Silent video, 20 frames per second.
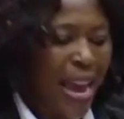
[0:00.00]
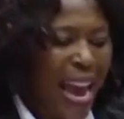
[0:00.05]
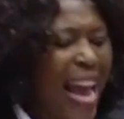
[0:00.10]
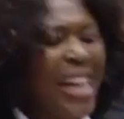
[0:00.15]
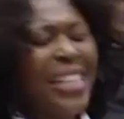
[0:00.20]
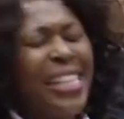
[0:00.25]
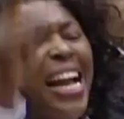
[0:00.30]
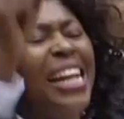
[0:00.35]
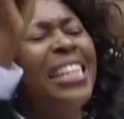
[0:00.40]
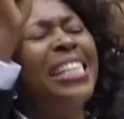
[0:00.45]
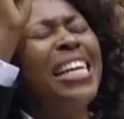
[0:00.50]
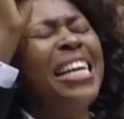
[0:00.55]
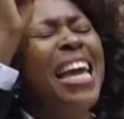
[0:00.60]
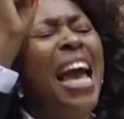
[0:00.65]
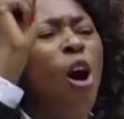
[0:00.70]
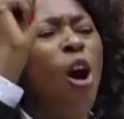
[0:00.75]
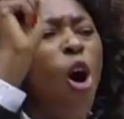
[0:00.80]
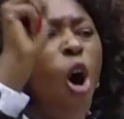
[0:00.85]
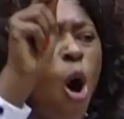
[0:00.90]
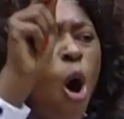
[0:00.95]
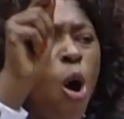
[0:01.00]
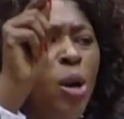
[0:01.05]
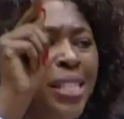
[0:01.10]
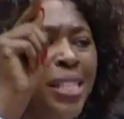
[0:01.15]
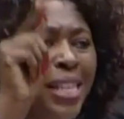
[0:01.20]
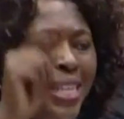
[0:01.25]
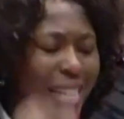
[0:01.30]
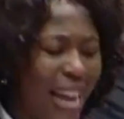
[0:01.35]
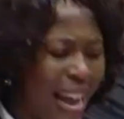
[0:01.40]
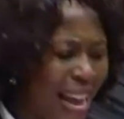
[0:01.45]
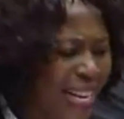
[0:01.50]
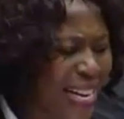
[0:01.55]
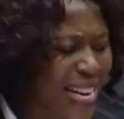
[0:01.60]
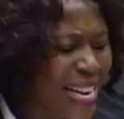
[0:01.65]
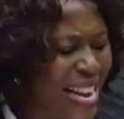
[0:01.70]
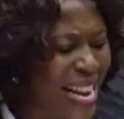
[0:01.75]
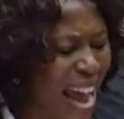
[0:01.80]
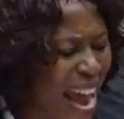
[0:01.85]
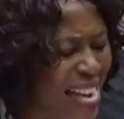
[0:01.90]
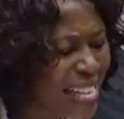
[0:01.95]
a 30-year-old then
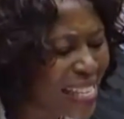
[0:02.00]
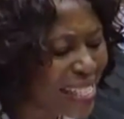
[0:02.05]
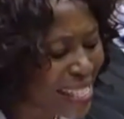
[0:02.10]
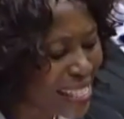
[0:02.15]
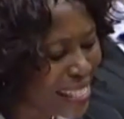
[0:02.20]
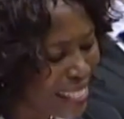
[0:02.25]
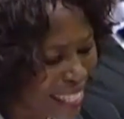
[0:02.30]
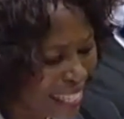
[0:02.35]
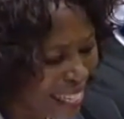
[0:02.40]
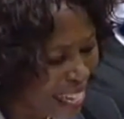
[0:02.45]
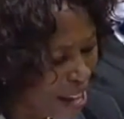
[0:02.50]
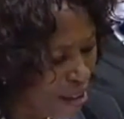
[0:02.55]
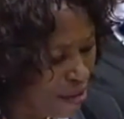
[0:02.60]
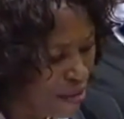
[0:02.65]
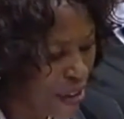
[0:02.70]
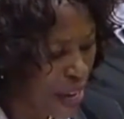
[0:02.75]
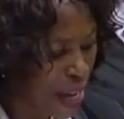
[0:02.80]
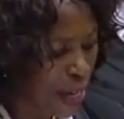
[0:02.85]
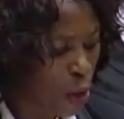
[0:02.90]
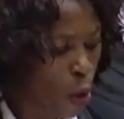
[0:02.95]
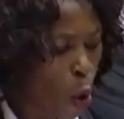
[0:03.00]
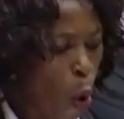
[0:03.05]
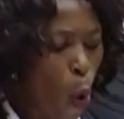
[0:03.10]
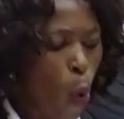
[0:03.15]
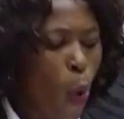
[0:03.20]
in 1911,